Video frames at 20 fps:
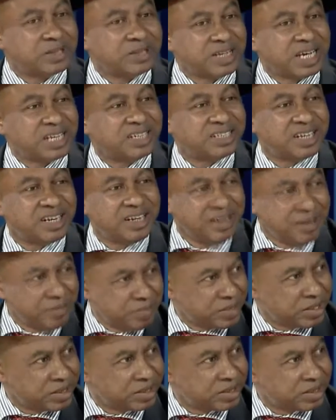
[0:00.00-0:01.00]
there's a
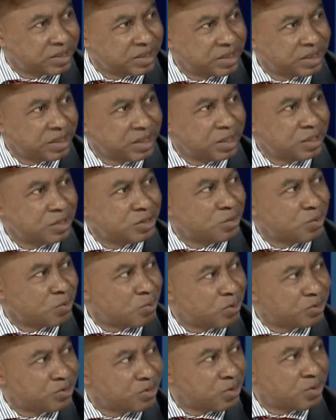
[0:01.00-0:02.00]
limit to
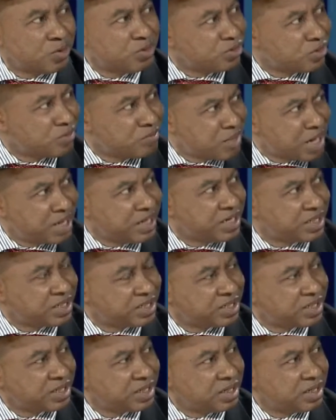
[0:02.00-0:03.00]
what you're going to
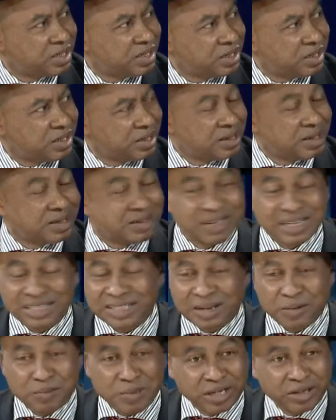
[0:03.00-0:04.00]
manage. As
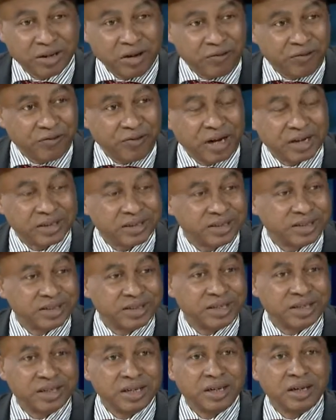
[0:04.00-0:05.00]
a matter of fact,
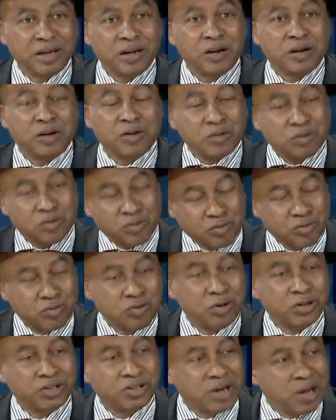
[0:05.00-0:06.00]
they
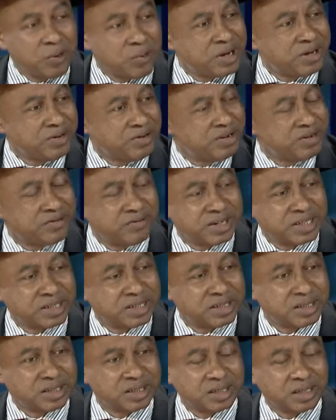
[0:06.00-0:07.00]
go to our
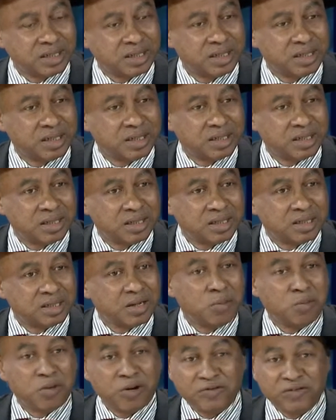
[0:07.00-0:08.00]
university.
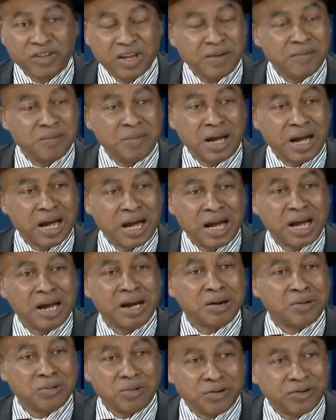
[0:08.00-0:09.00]
Some of them are
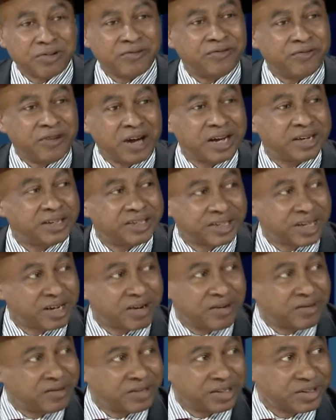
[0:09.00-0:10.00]
glorified
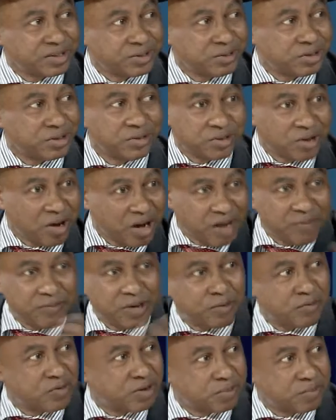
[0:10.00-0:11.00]
secondary schools. You don't have
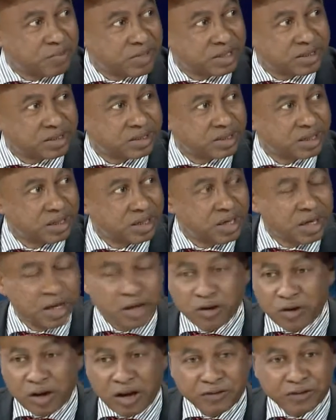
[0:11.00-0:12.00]
equipment.
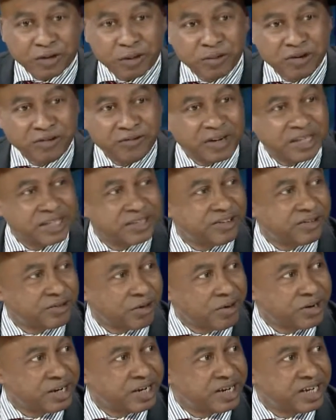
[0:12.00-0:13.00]
You have some universities
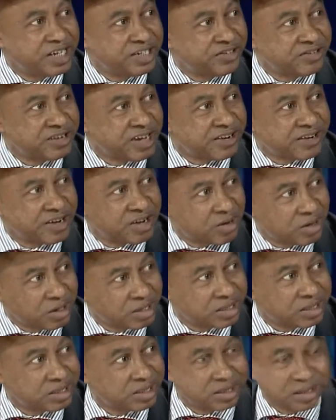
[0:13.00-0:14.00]
running engineering
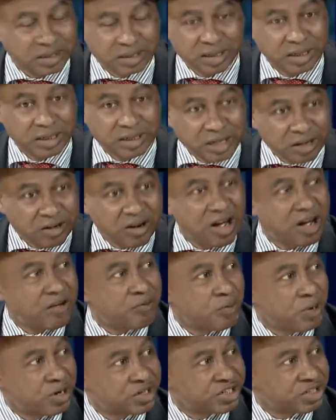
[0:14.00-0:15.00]
courses. They don't have
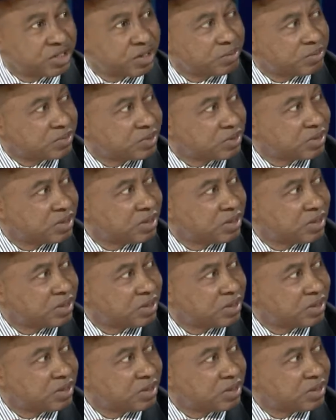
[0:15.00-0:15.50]
workshops.